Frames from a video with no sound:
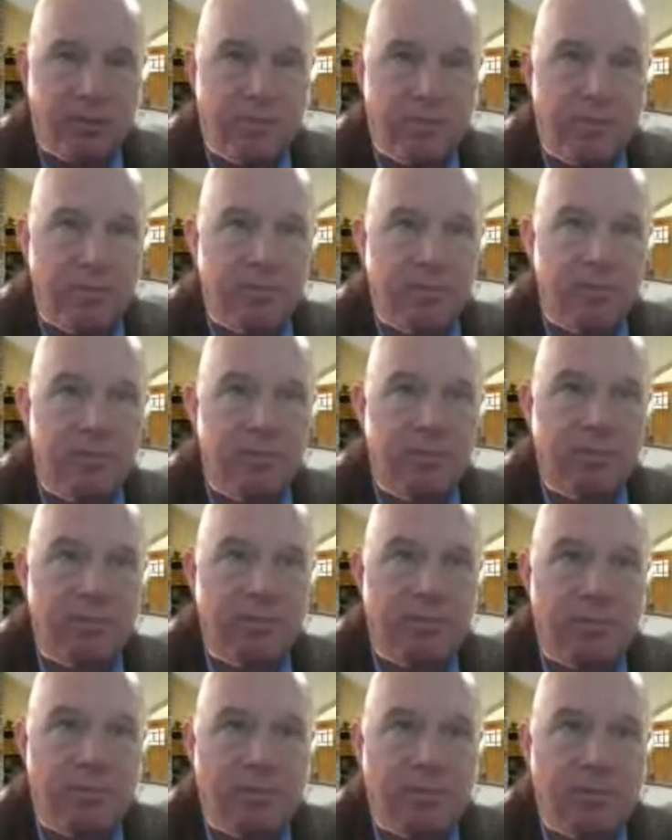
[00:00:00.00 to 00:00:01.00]

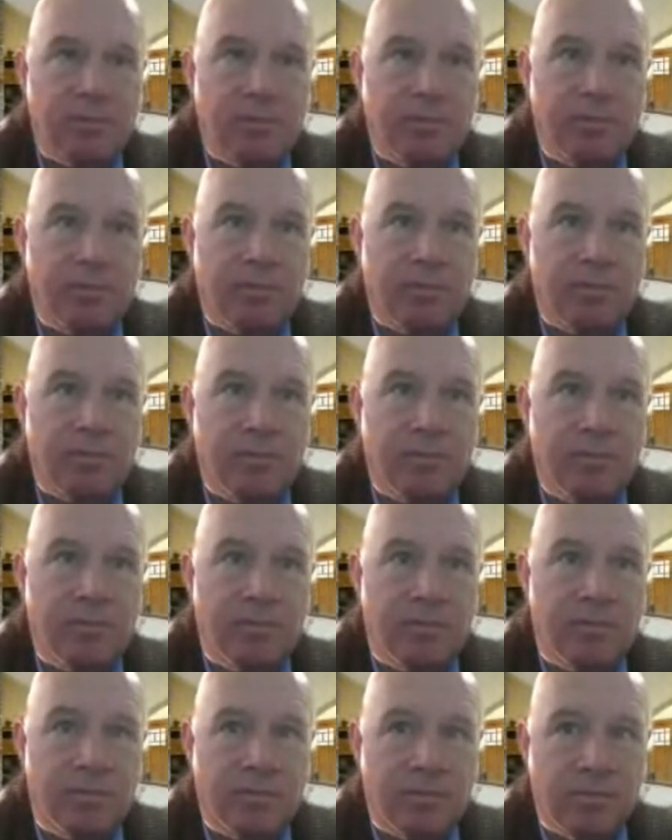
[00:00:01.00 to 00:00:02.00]

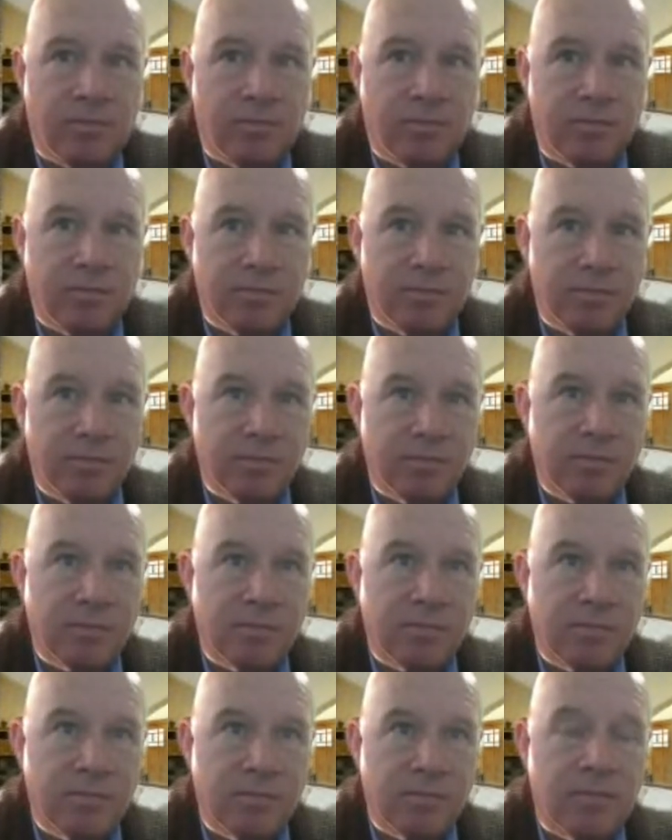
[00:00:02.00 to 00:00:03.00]

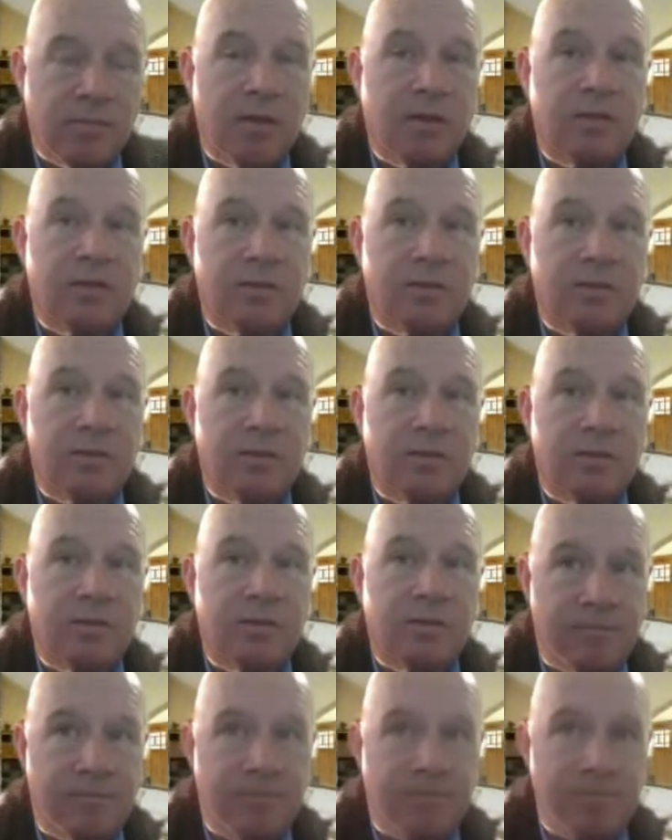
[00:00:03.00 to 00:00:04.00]

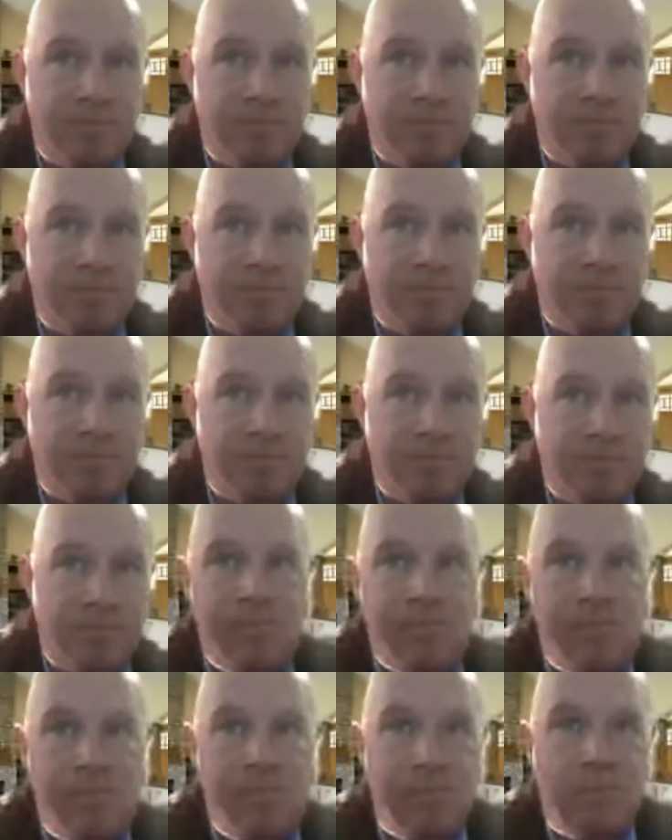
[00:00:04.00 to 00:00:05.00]

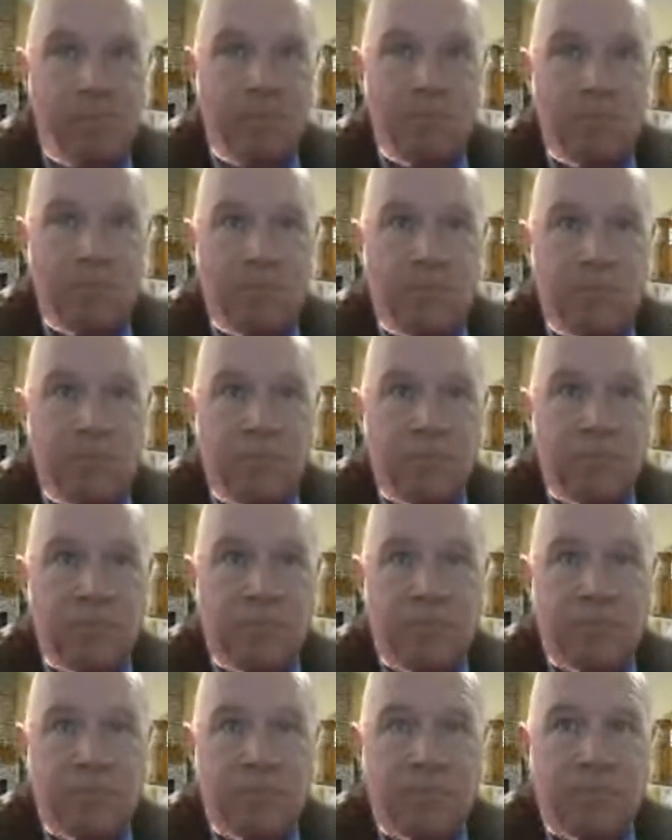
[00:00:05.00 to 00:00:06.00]

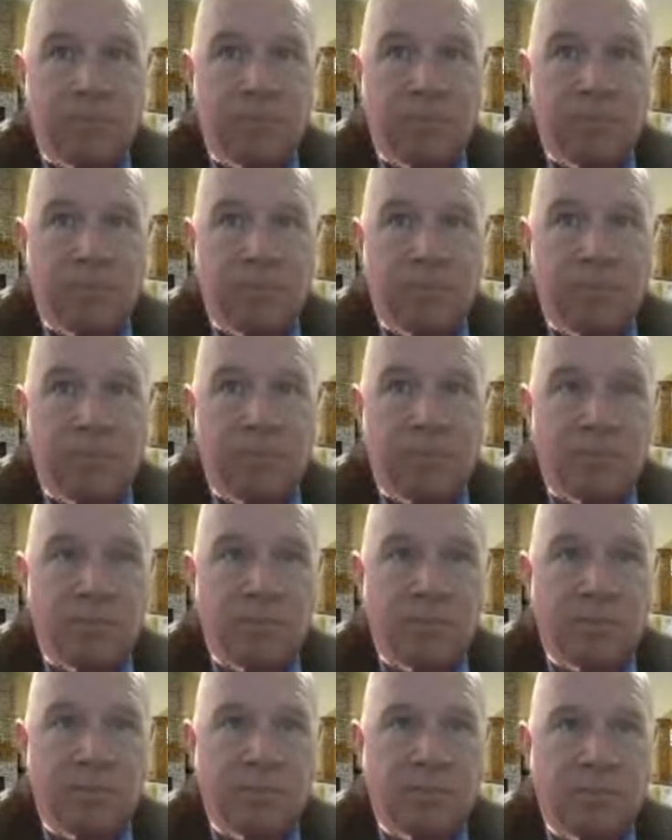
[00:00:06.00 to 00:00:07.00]

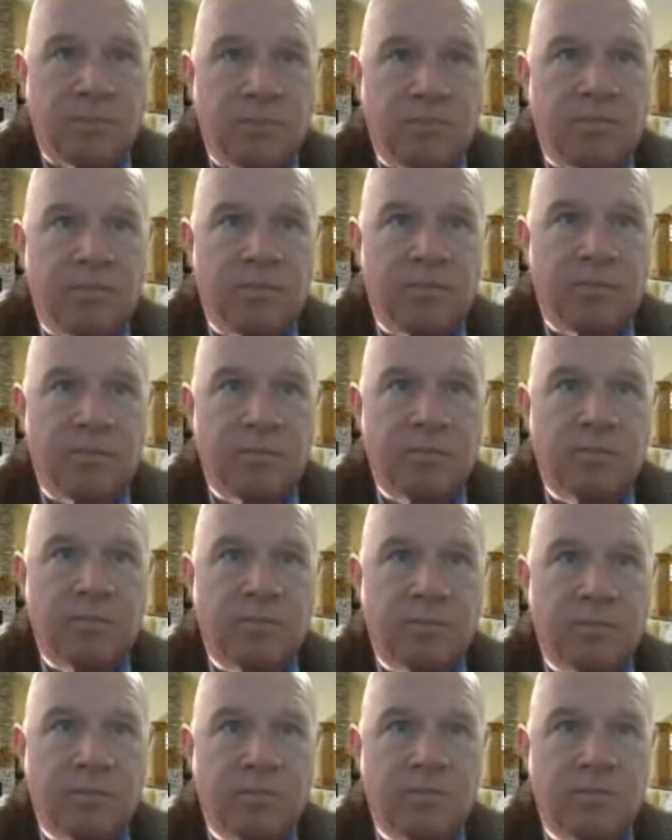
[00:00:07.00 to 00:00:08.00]
[no speech]